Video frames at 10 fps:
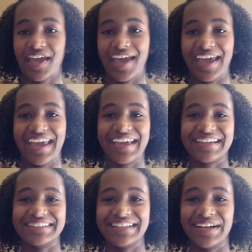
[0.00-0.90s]

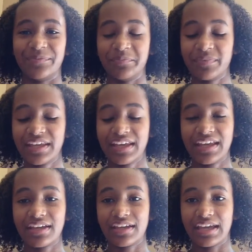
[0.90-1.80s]

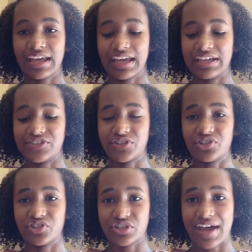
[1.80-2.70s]
And so you
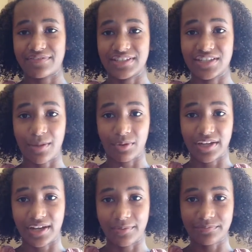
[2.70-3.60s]
just have to double it
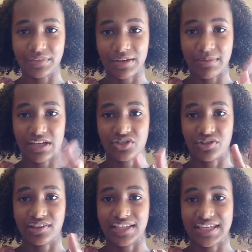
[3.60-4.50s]
up and make sure
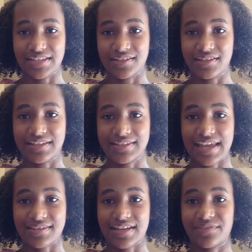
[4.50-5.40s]
that the heat
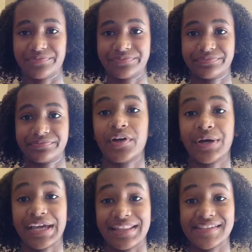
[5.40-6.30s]
stays in.
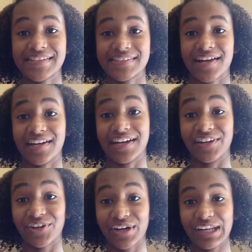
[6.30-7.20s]
Okay, this is not an
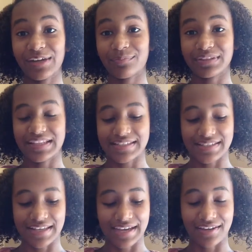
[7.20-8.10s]
ingredient, but this is
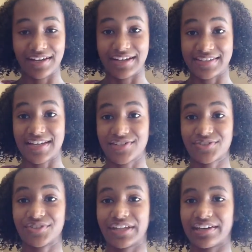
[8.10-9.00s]
an
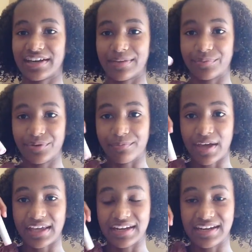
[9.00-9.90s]
essential. I put
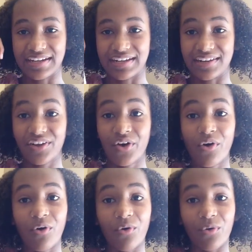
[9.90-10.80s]
mine in an
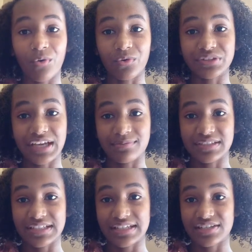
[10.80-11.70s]
old
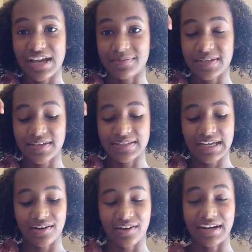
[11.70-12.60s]
empty chapstick
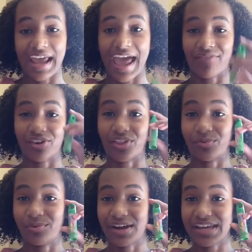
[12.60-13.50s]
container, and I have another
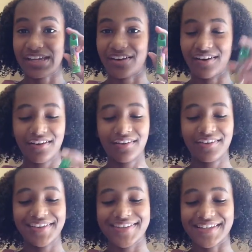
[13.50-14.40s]
one right here.
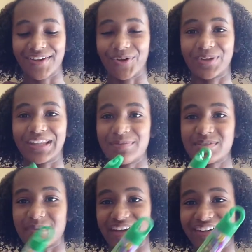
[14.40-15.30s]
It's the old lip
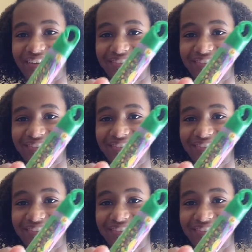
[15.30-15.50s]
smacker.